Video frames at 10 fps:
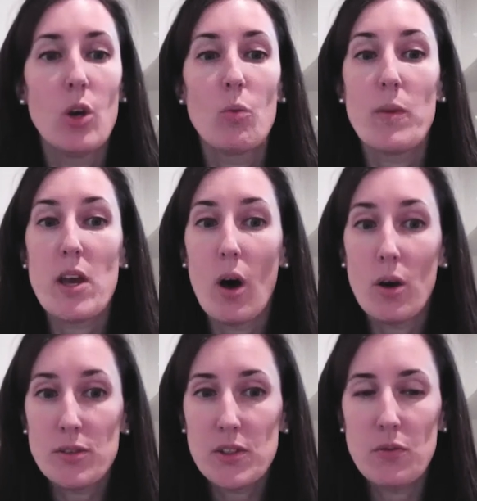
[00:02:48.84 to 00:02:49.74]
We
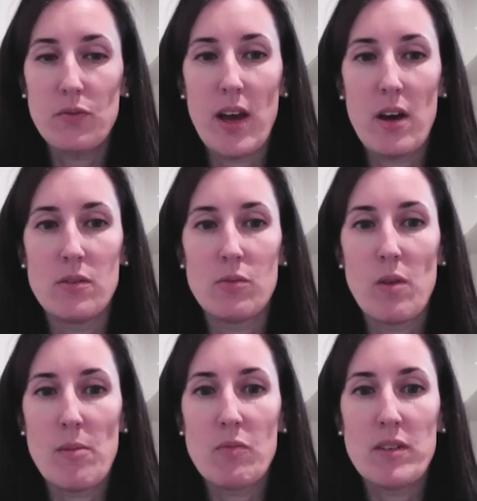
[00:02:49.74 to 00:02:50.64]
also found
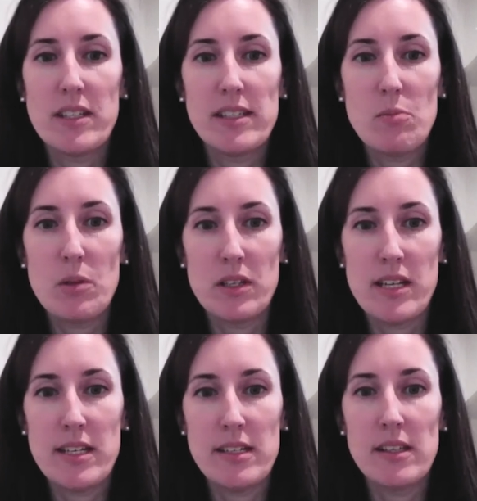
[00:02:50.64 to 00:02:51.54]
women with
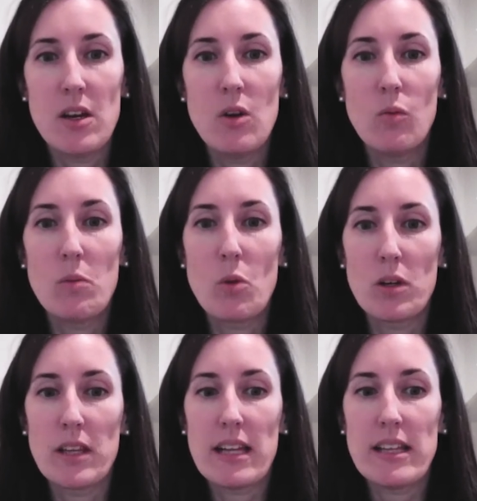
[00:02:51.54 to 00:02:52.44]
disabilities were more
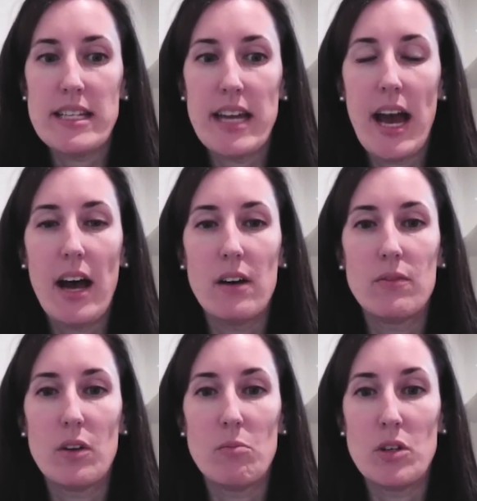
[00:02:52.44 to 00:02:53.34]
likely to
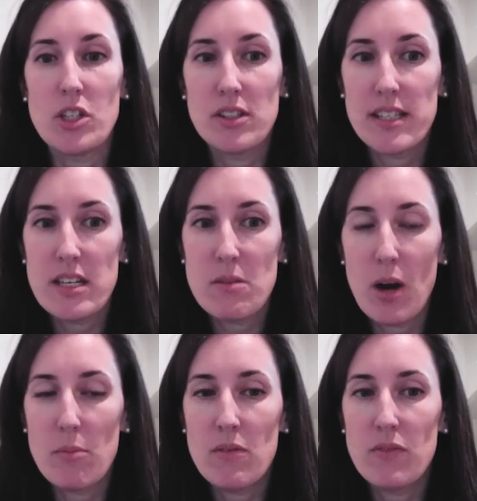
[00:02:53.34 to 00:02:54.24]
have emergency
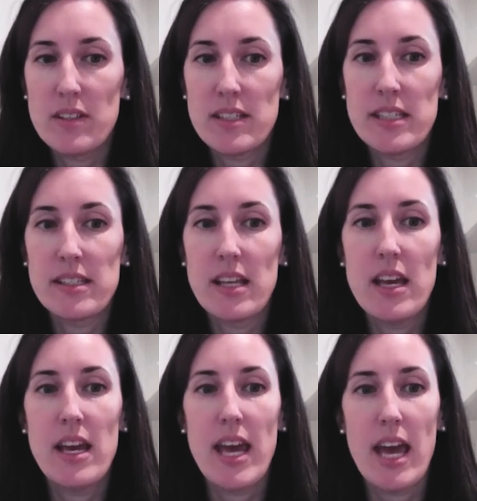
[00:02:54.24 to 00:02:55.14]
department visits
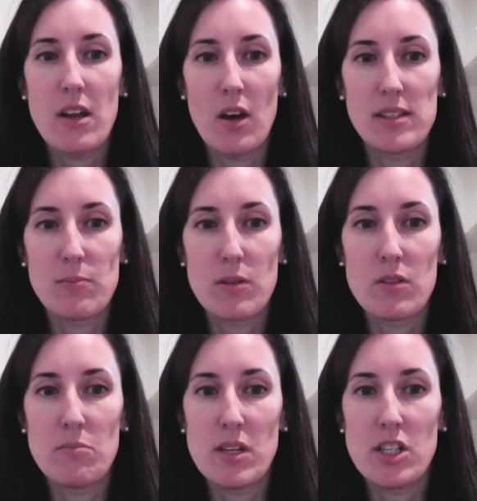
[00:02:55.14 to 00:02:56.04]
and hospital
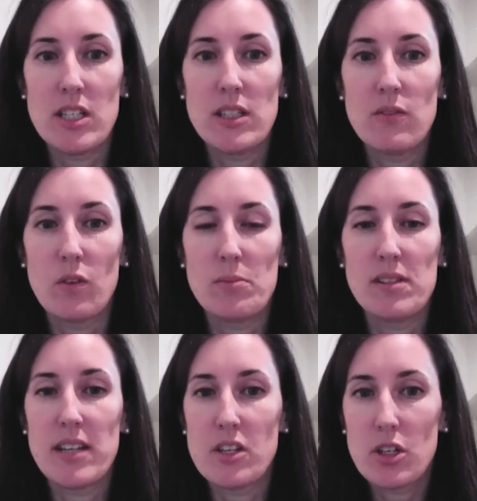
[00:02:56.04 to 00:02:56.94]
admissions for
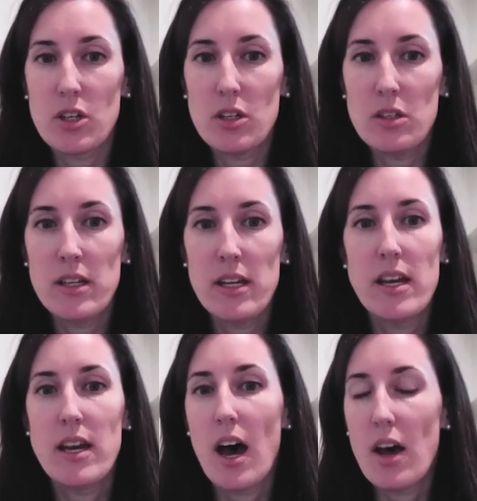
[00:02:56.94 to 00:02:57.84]
obstetrical,
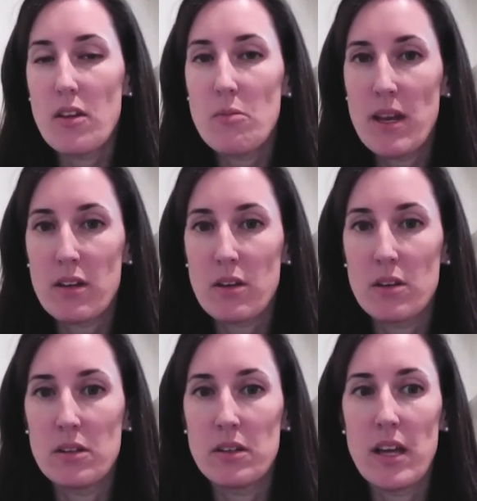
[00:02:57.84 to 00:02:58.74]
other
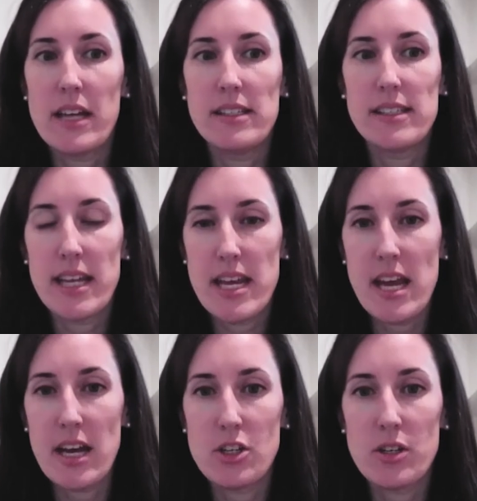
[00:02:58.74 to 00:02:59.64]
medical, and
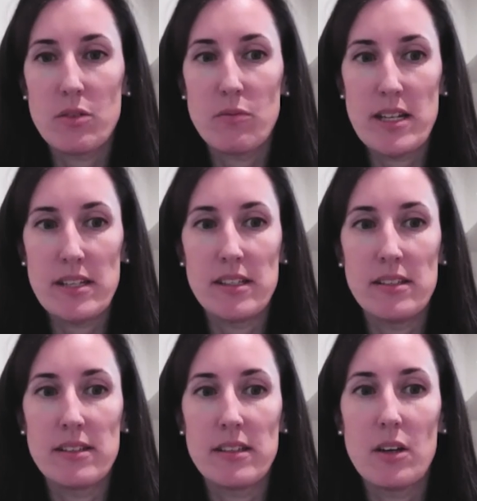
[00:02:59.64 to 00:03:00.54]
psychiatric
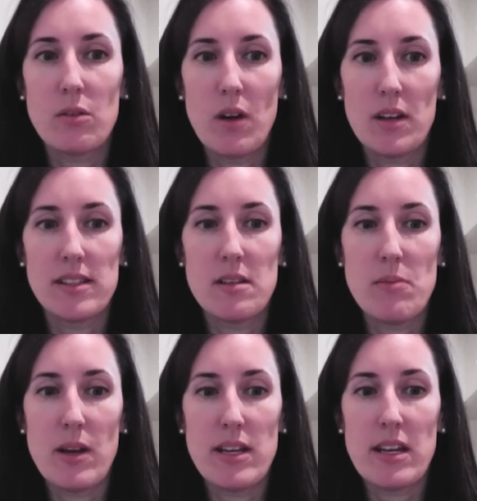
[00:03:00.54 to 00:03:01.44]
reasons across the
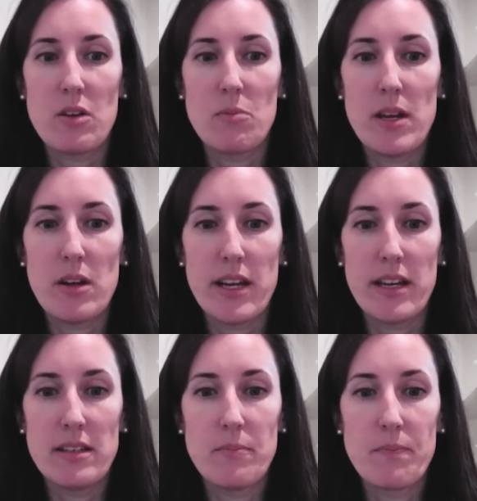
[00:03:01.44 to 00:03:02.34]
perinatal
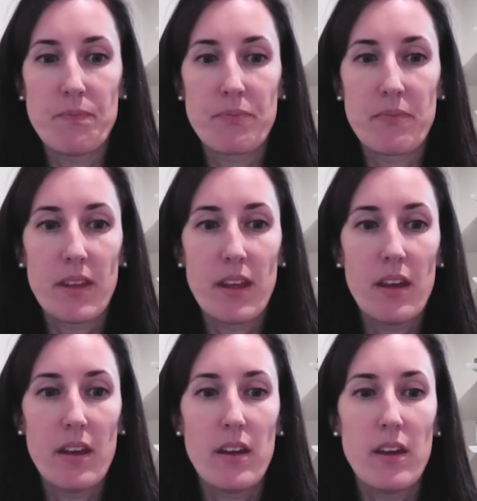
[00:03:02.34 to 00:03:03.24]
period. We
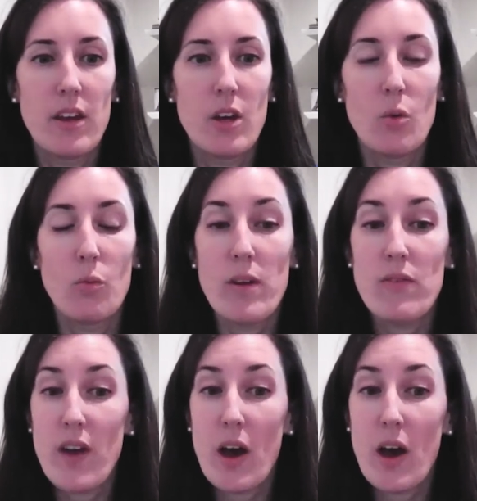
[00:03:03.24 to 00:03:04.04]
found that while